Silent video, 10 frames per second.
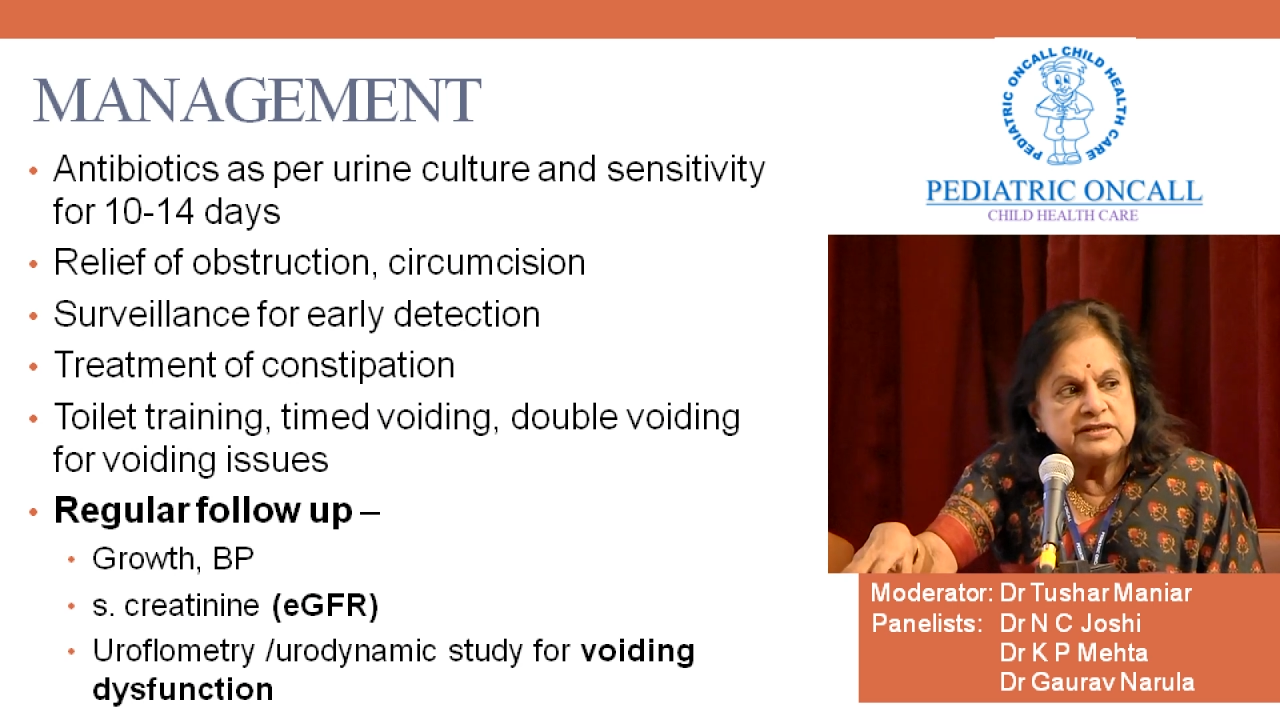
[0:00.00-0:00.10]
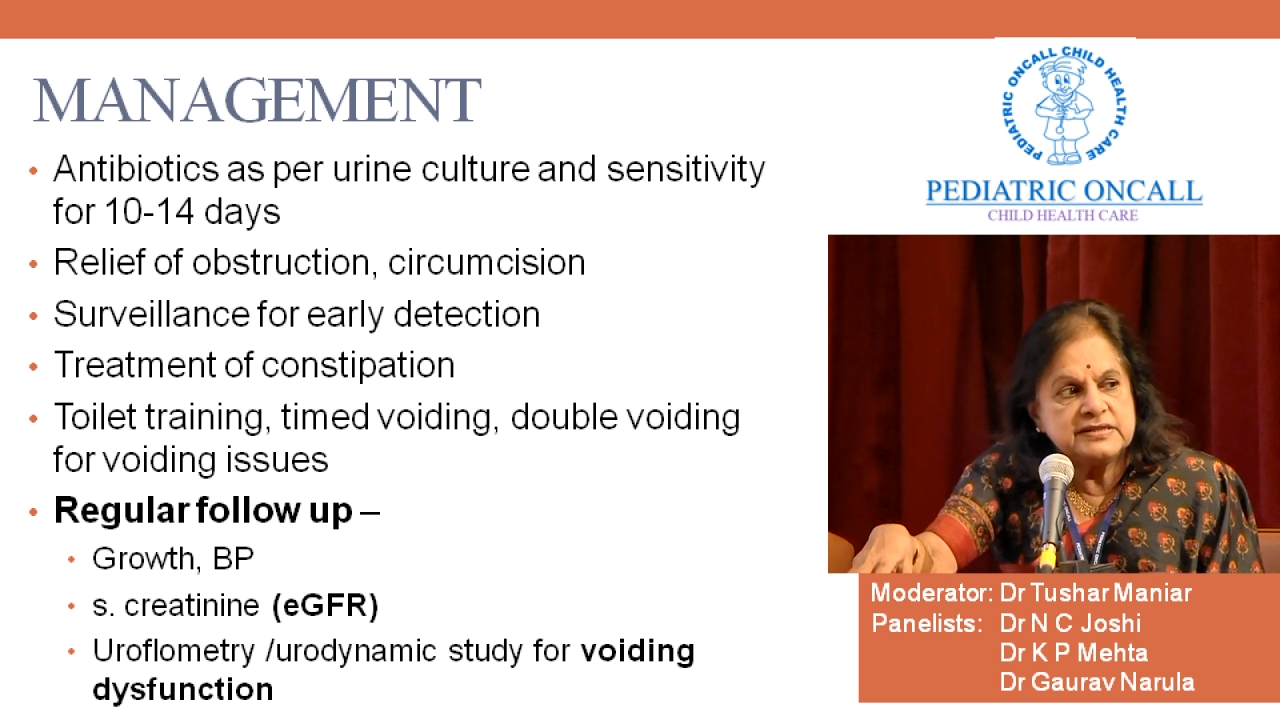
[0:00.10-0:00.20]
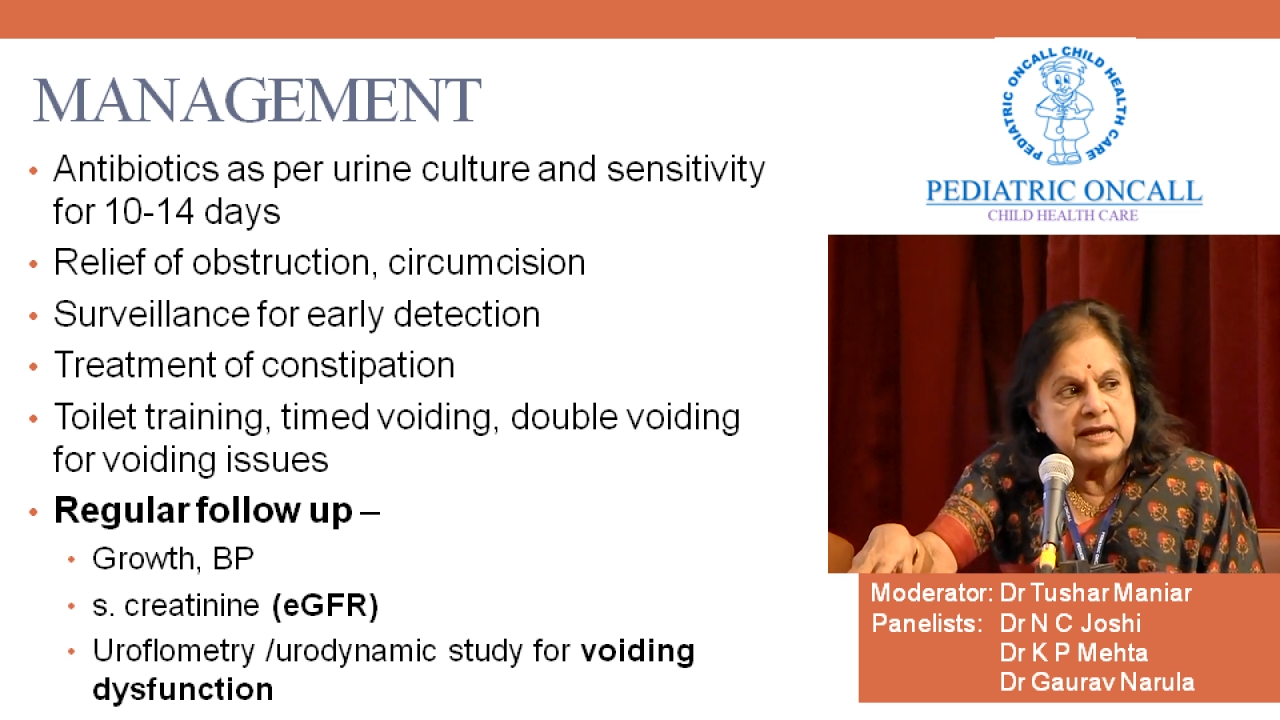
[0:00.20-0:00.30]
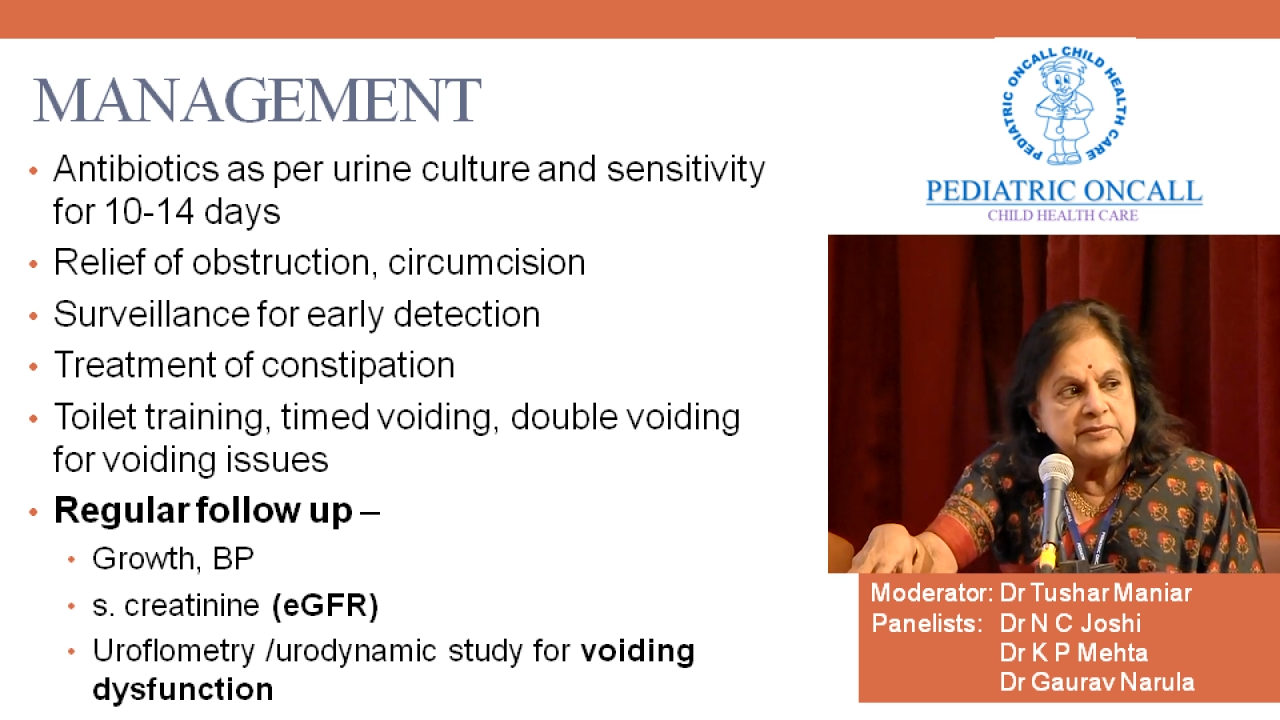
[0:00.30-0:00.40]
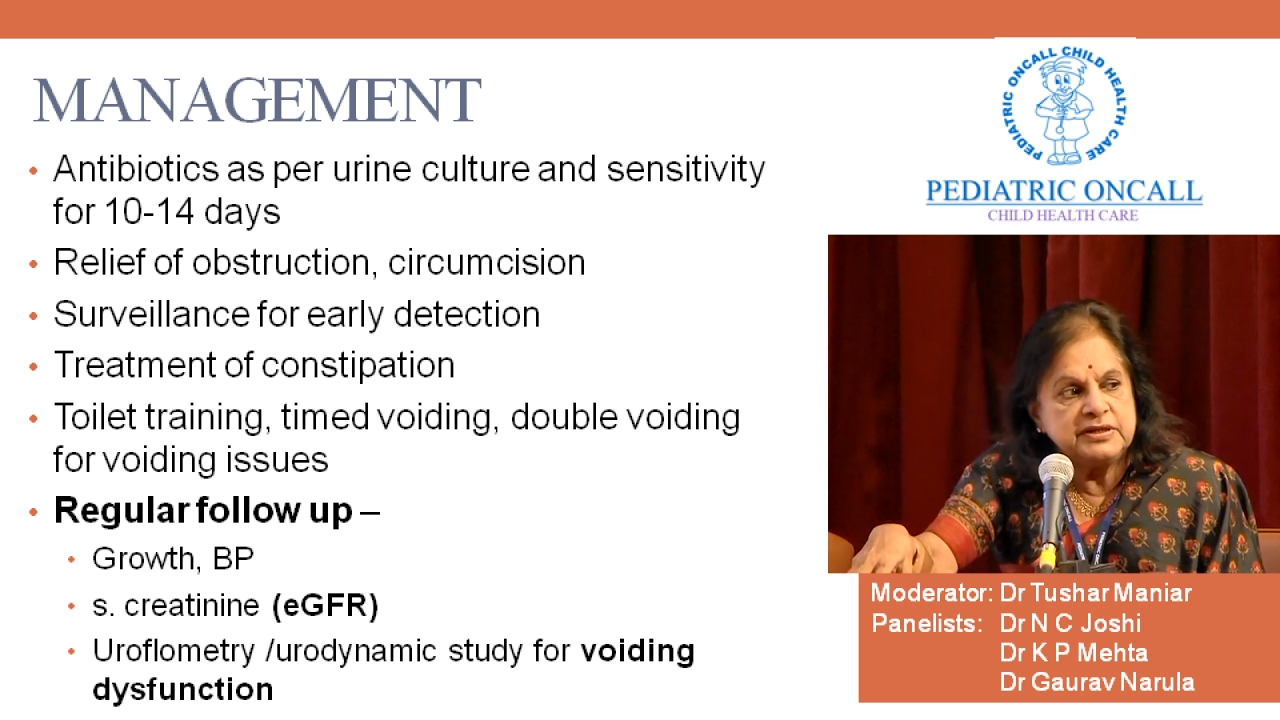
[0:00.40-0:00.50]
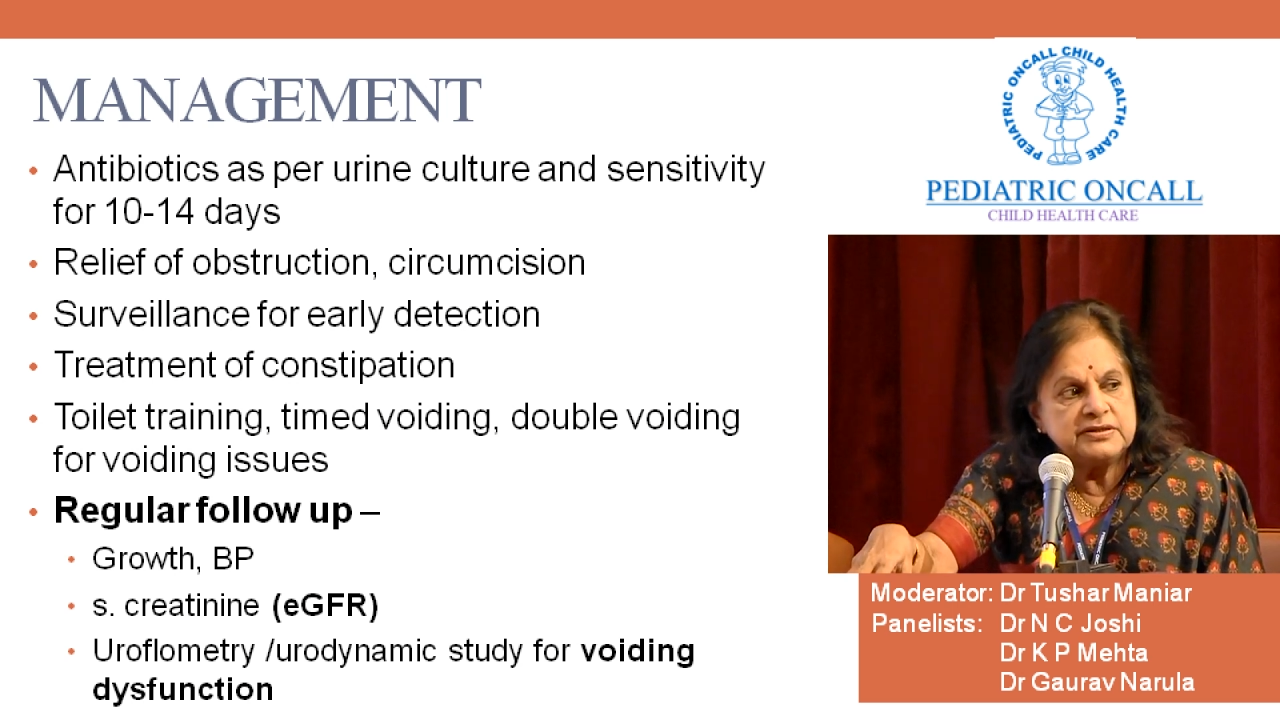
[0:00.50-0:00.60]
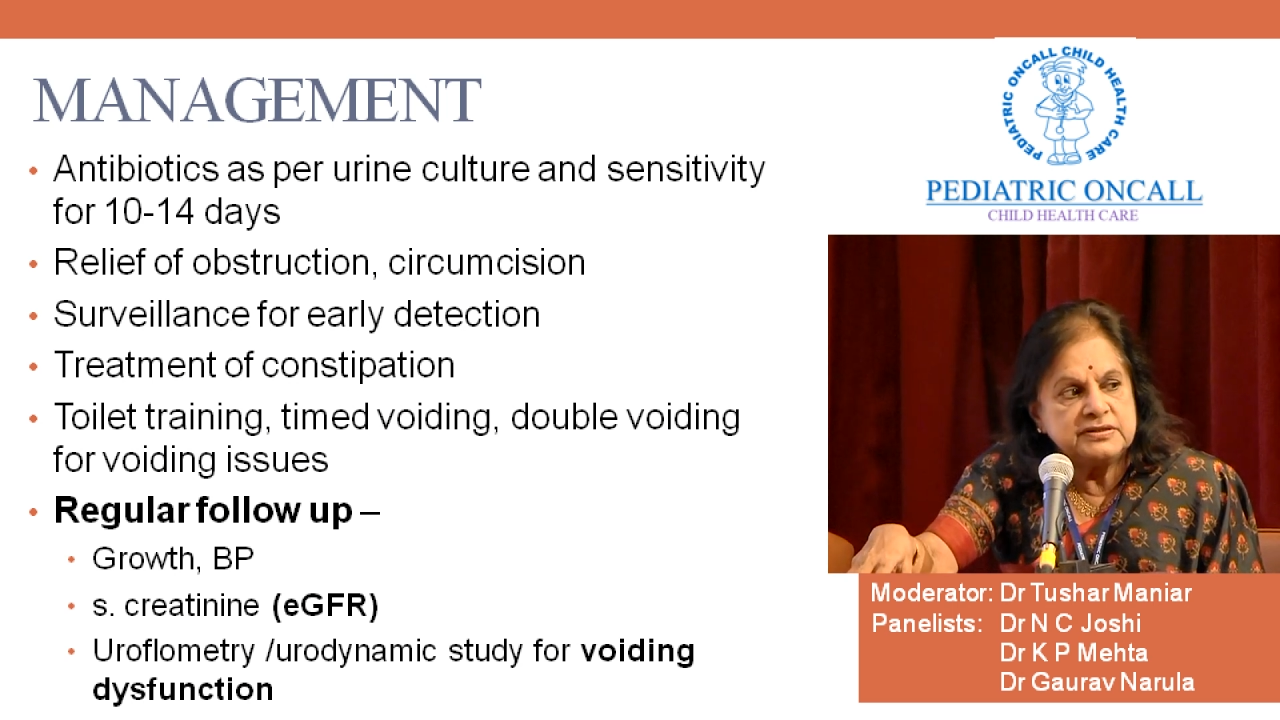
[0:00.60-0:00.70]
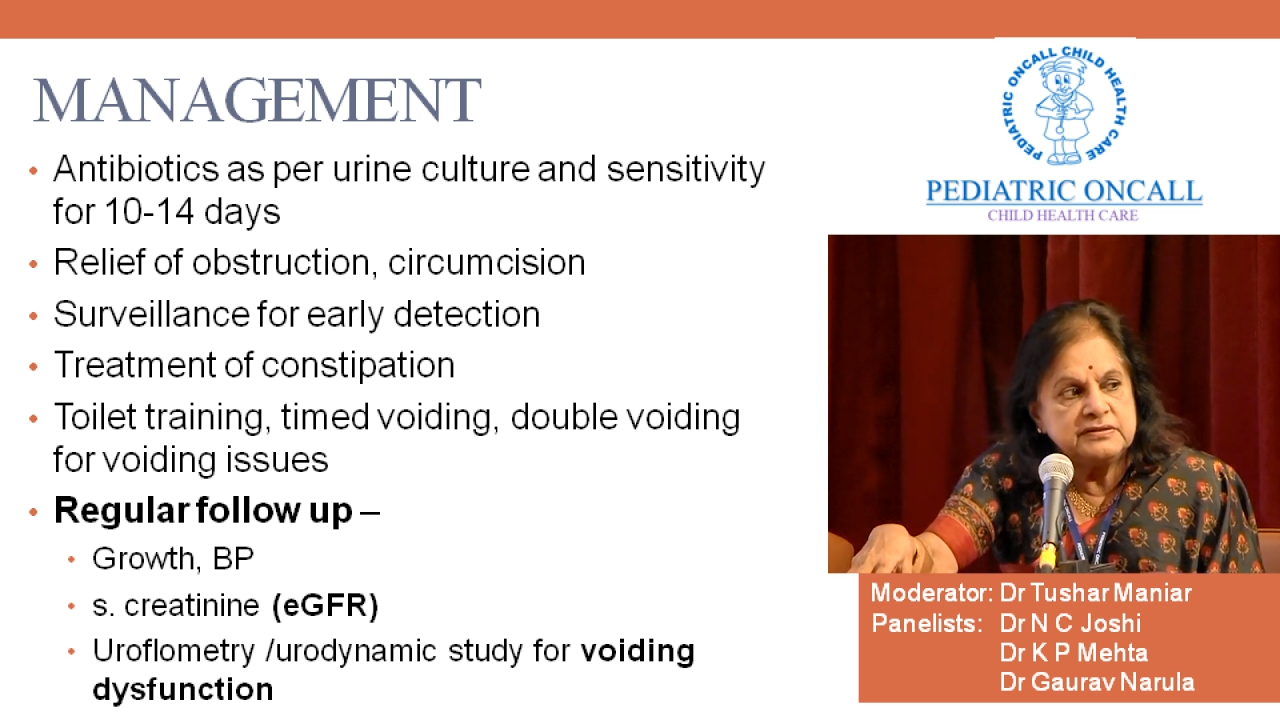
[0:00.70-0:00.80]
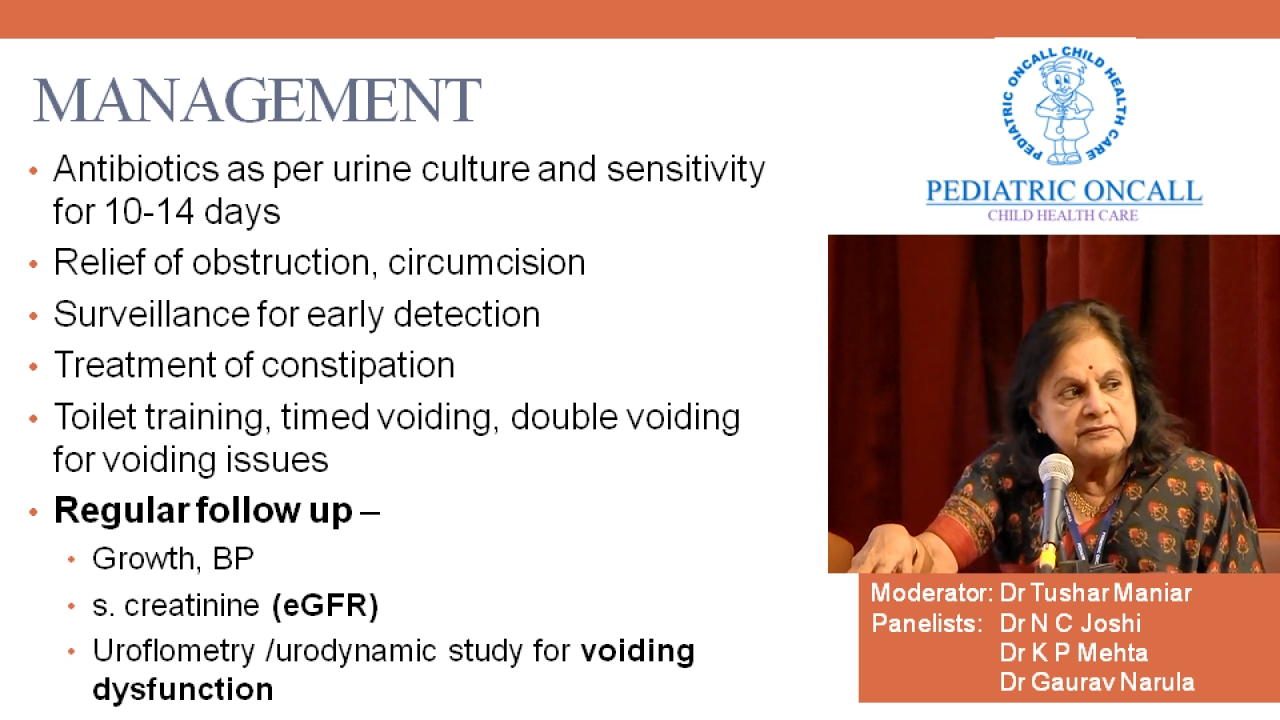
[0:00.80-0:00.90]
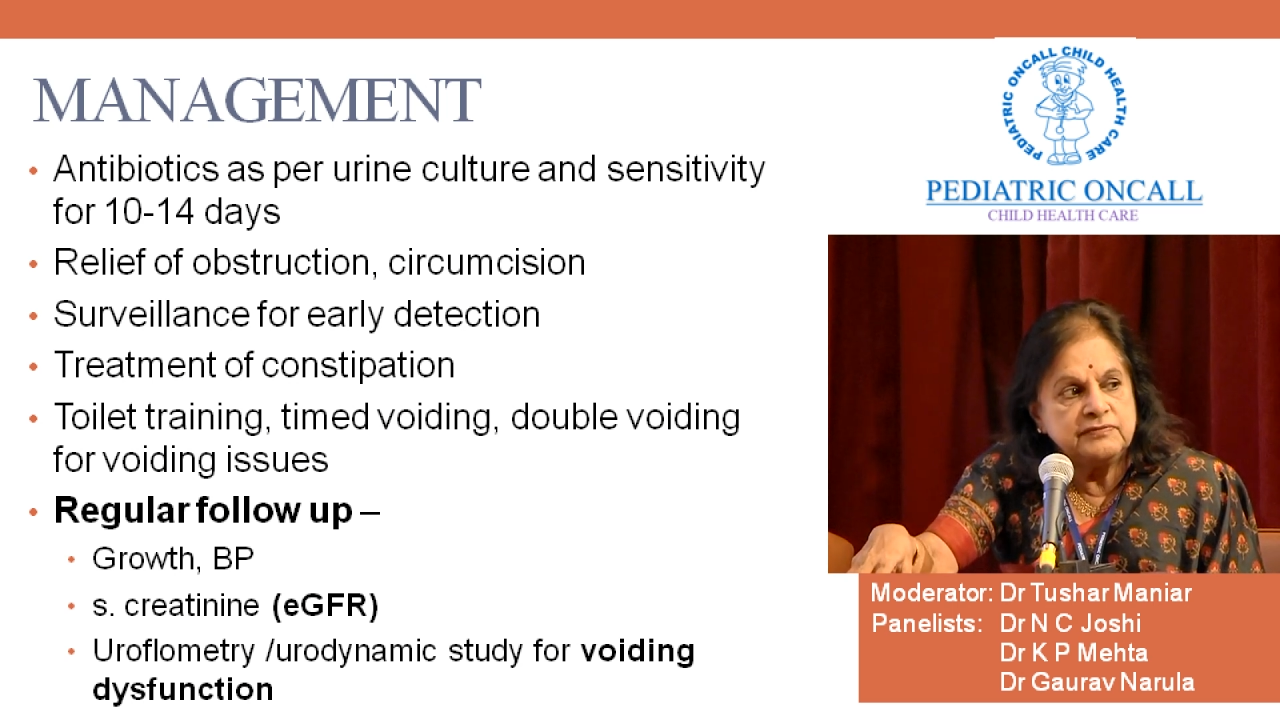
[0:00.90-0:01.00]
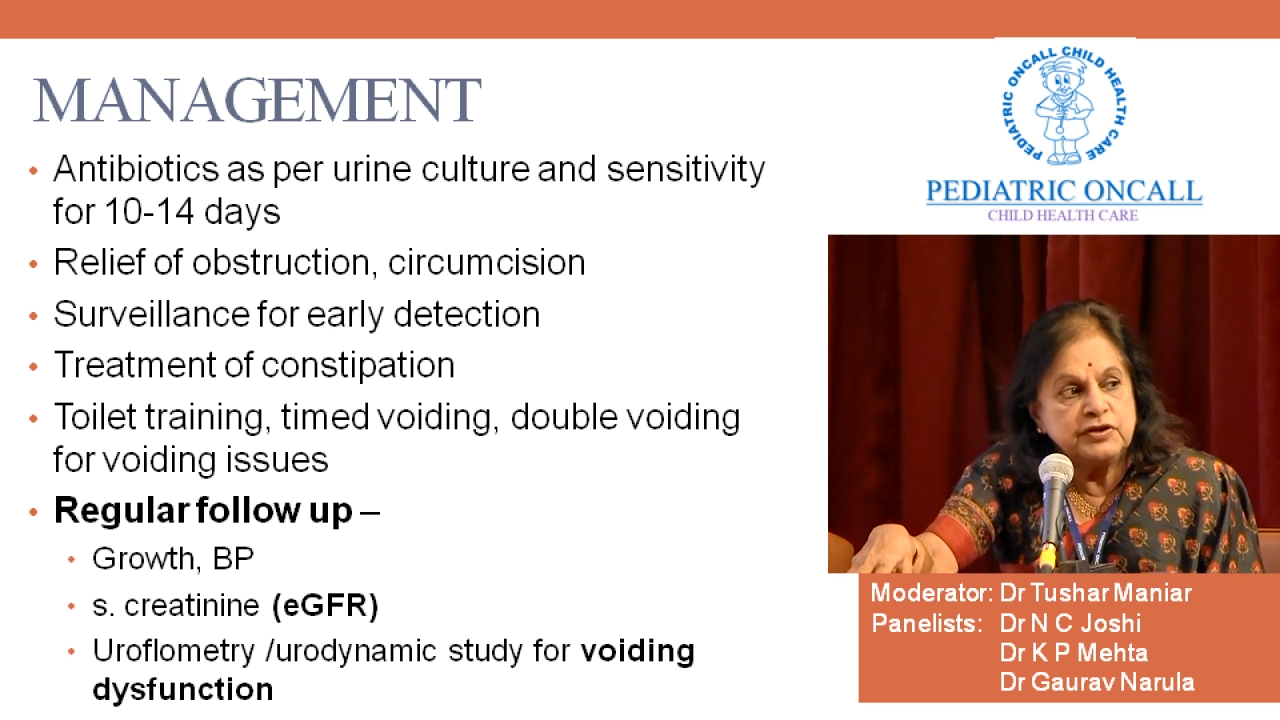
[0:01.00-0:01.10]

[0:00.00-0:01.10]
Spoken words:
examination